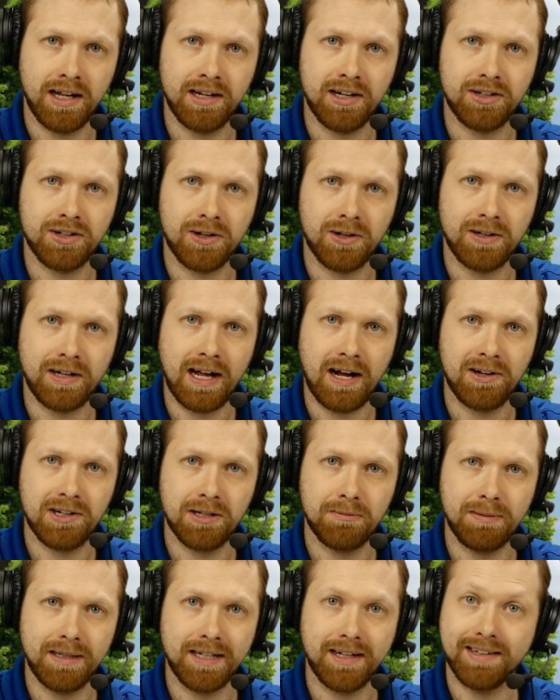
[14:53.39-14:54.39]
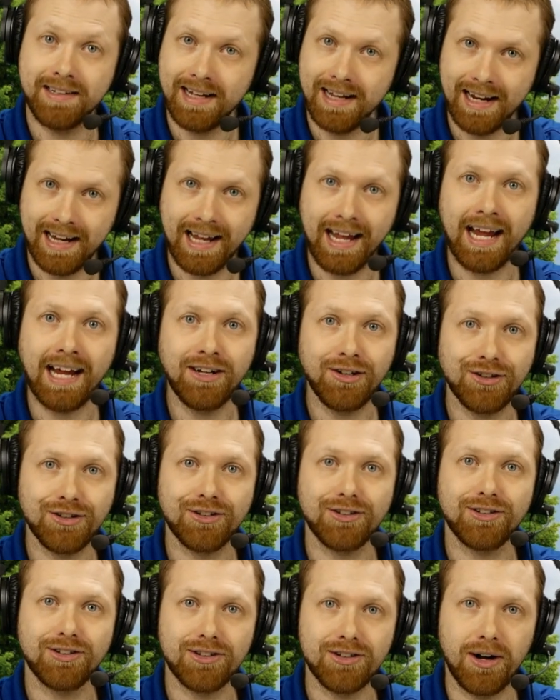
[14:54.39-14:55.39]
and it turned out to be a
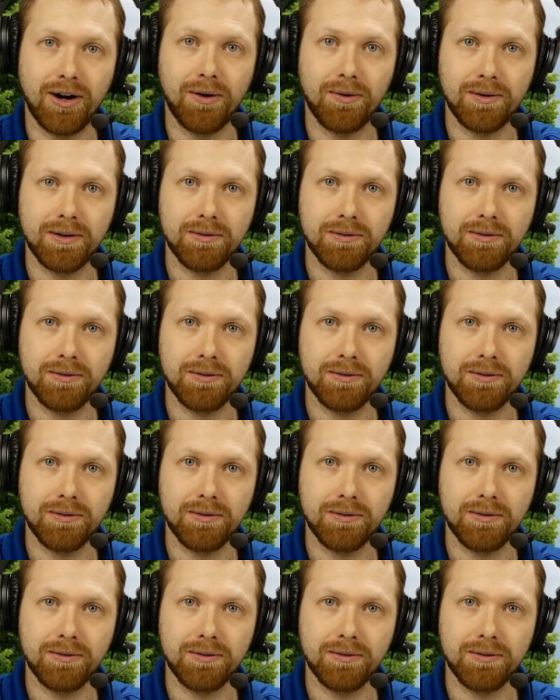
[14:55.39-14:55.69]
dedication stone.